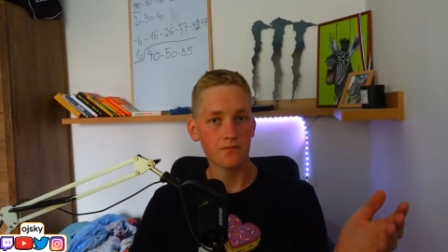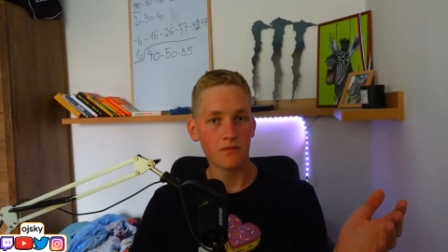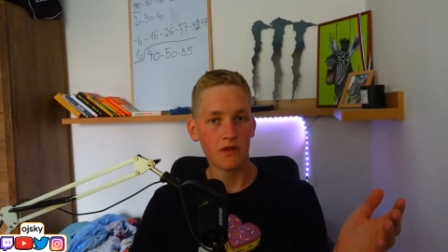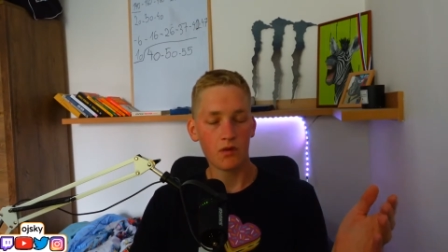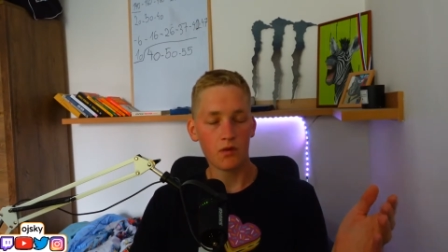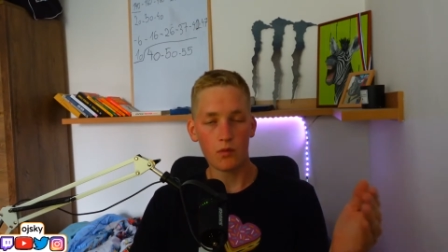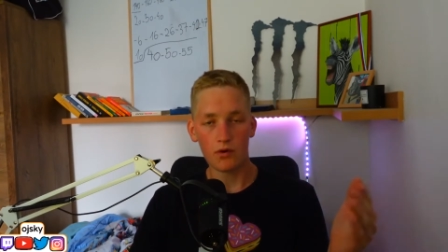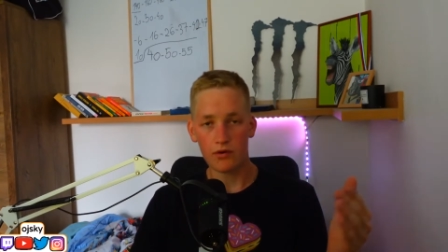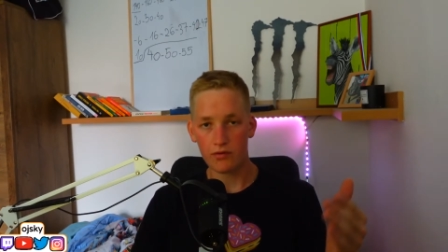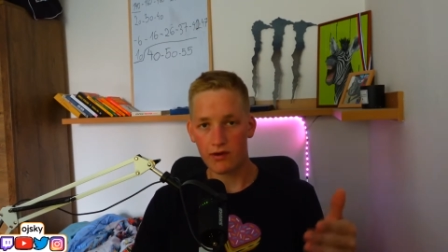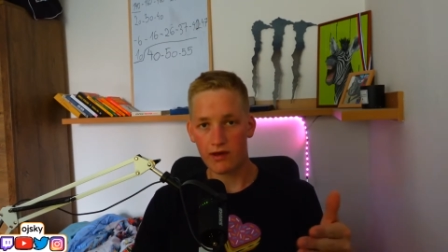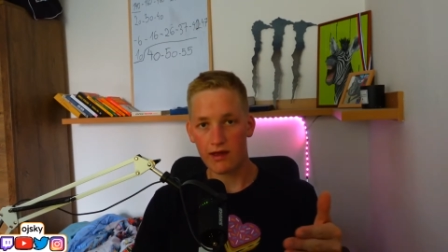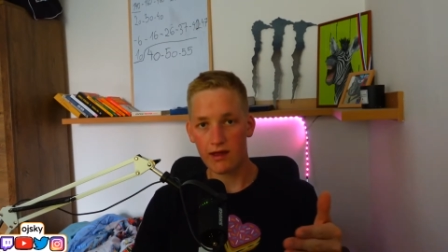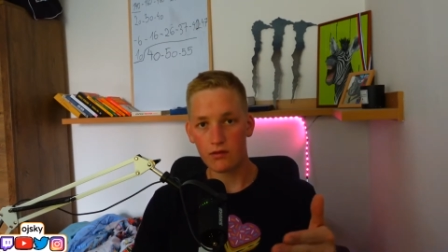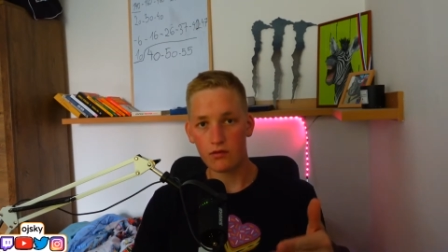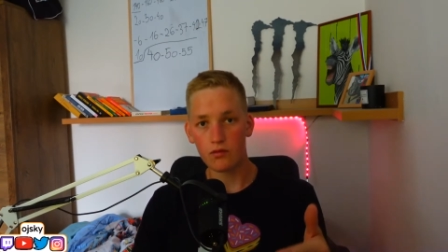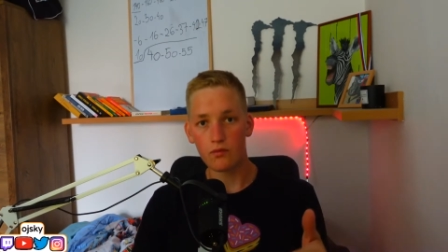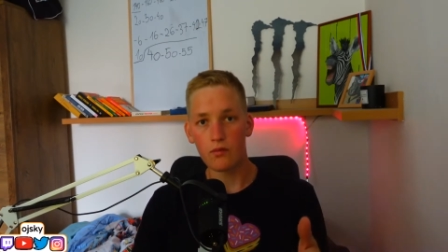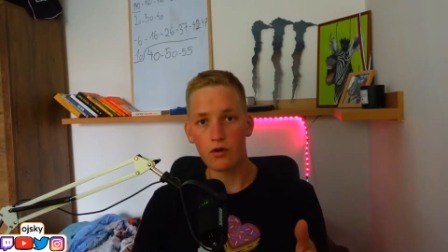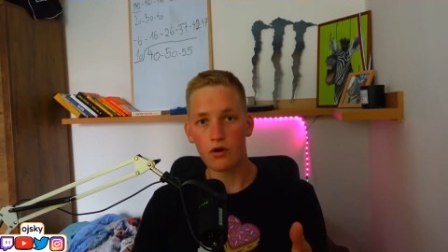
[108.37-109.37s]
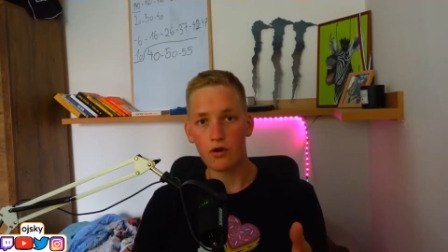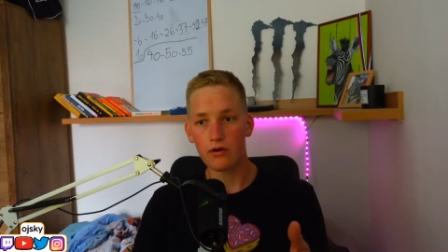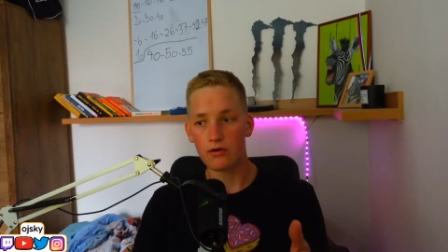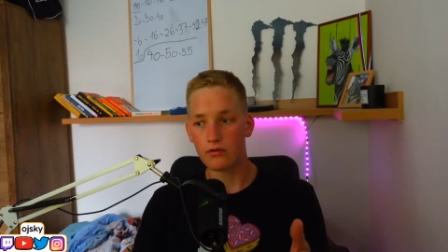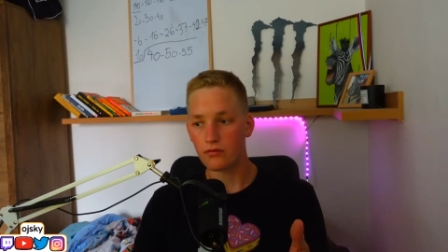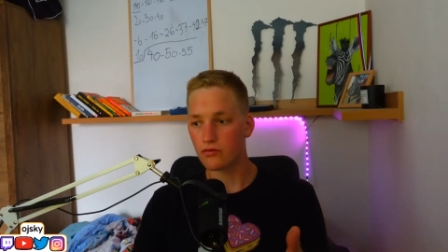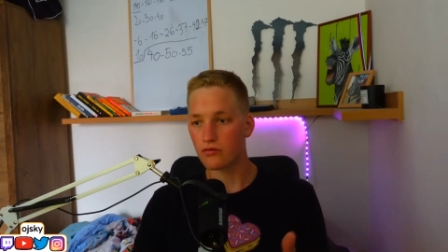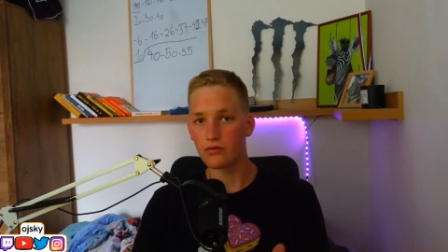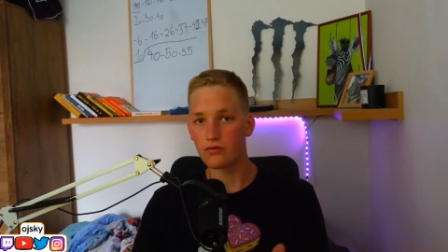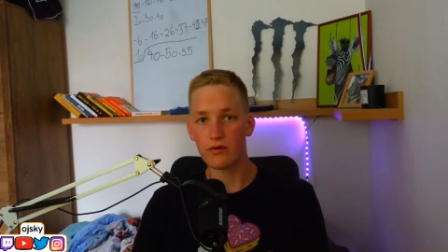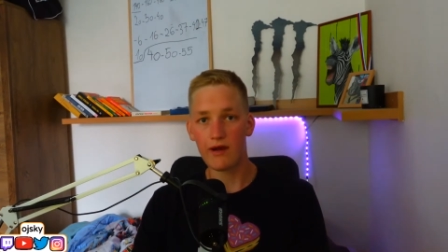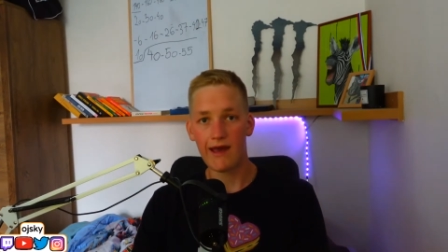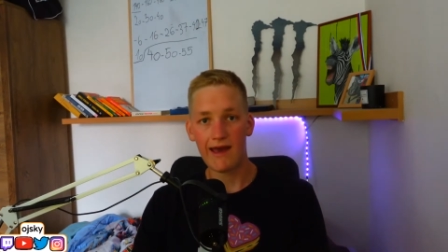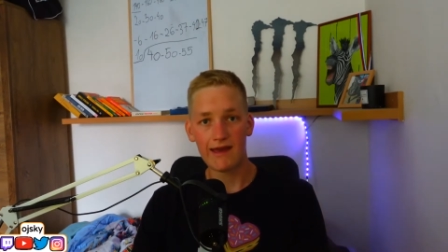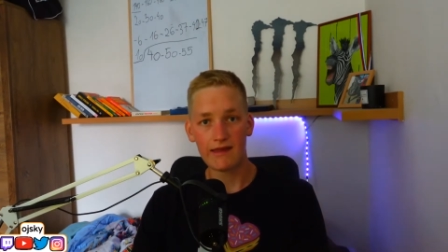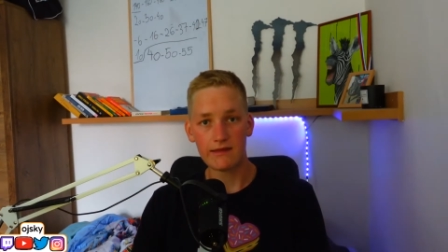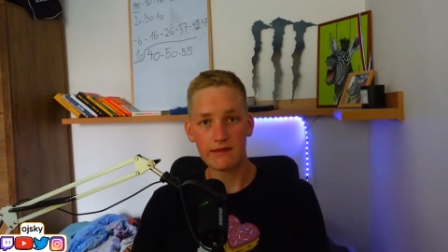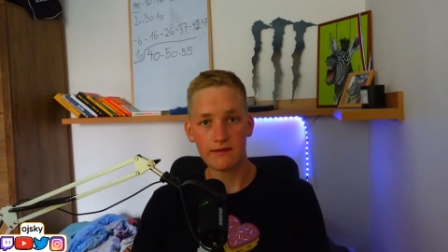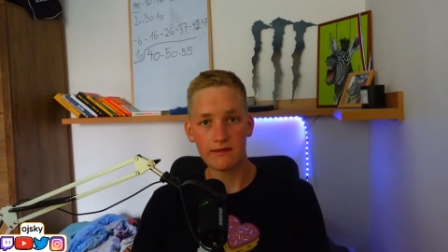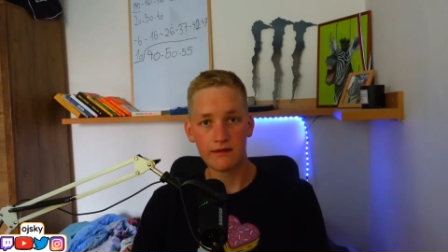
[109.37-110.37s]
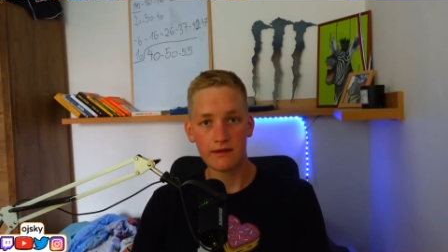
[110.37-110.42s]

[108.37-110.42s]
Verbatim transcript: when you can do more do eight